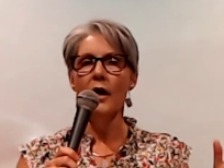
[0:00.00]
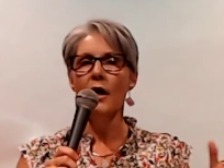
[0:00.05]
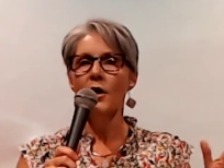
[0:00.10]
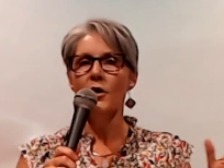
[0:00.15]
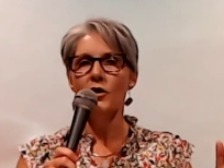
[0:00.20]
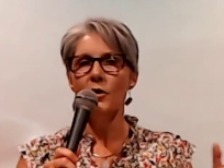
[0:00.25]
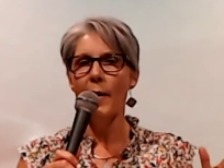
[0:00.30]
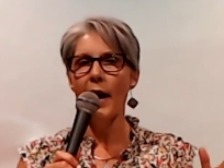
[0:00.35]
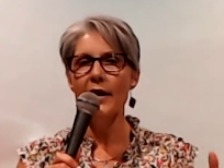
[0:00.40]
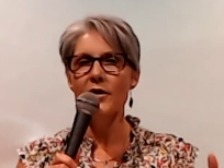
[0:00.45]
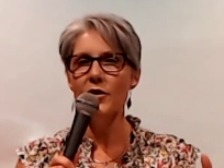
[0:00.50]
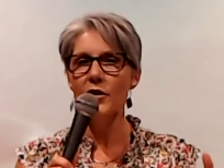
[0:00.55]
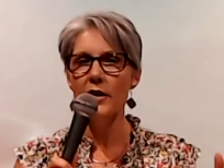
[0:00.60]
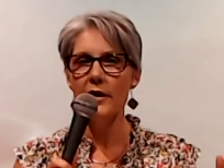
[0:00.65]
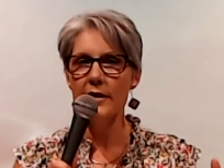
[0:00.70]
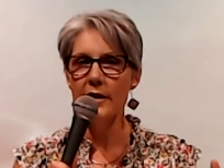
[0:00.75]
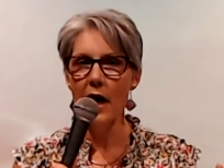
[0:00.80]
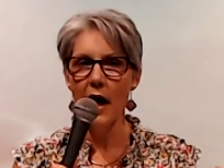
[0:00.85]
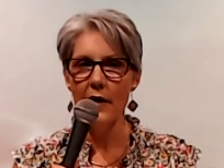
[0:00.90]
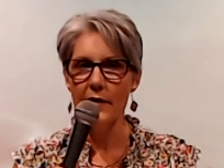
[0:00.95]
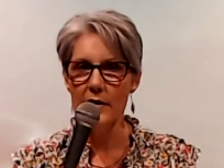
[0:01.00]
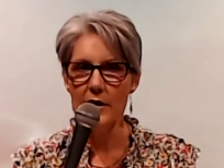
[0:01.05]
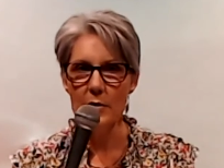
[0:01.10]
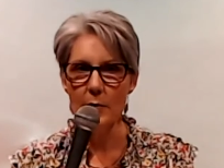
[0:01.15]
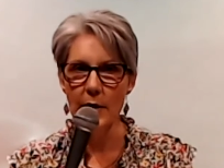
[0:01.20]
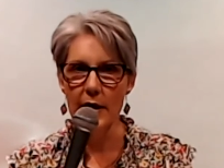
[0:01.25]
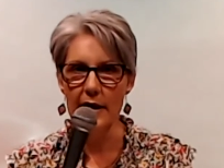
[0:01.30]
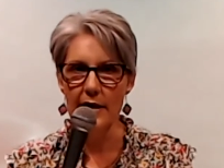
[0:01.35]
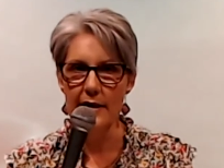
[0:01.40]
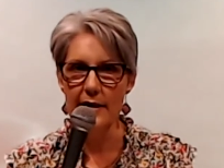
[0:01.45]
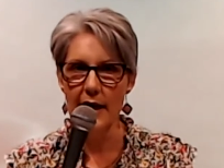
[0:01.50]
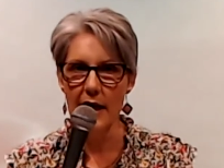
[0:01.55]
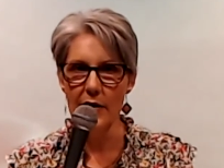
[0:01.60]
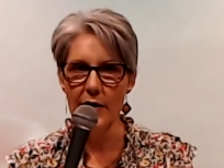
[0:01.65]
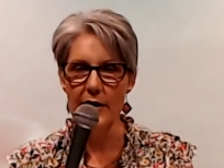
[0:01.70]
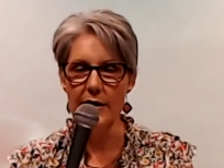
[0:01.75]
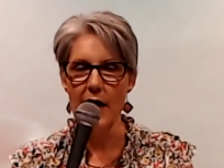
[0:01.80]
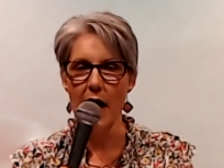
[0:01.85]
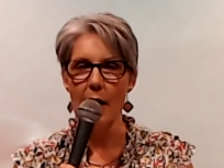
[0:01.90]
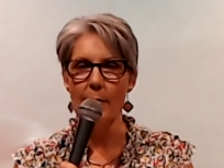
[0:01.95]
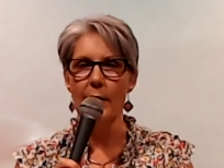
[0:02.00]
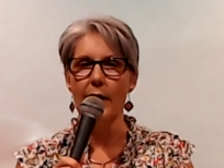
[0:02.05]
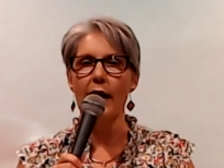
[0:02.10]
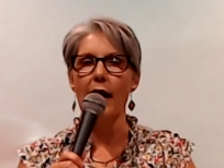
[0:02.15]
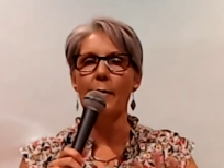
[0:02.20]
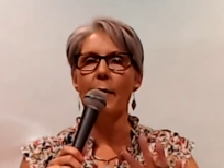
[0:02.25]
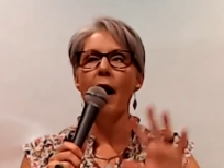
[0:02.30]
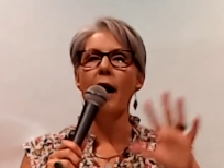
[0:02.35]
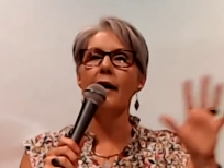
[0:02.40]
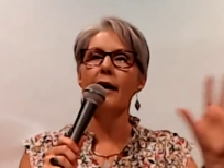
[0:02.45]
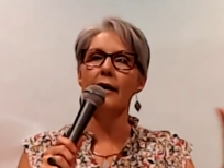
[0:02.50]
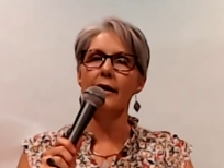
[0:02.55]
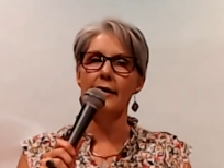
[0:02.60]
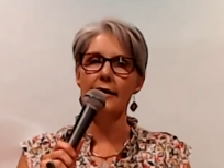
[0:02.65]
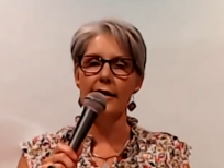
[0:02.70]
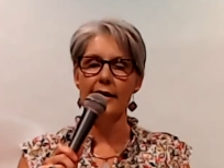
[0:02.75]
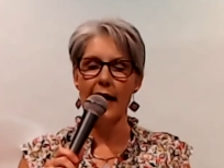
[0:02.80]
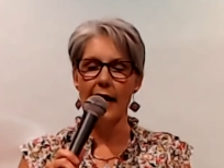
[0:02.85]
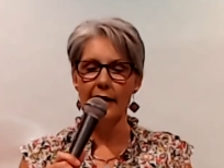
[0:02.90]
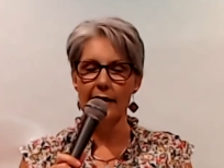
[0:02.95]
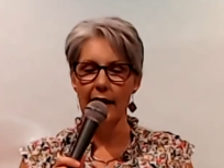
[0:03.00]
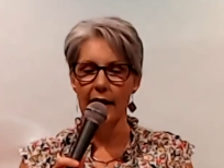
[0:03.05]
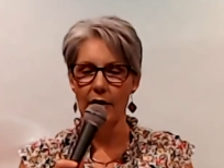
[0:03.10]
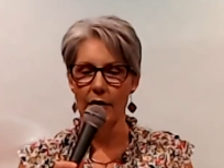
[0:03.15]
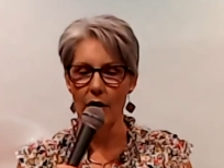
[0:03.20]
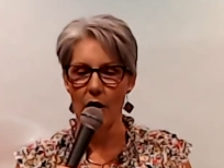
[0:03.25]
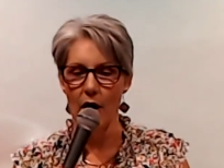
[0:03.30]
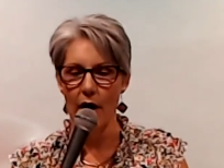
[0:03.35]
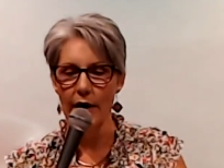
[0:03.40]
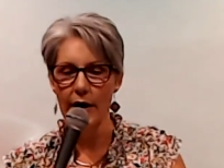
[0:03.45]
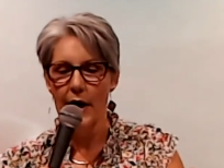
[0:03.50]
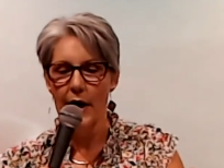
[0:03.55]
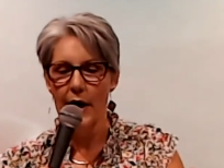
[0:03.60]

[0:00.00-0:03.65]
So magic is not this big, scary topic. I might get into that later on.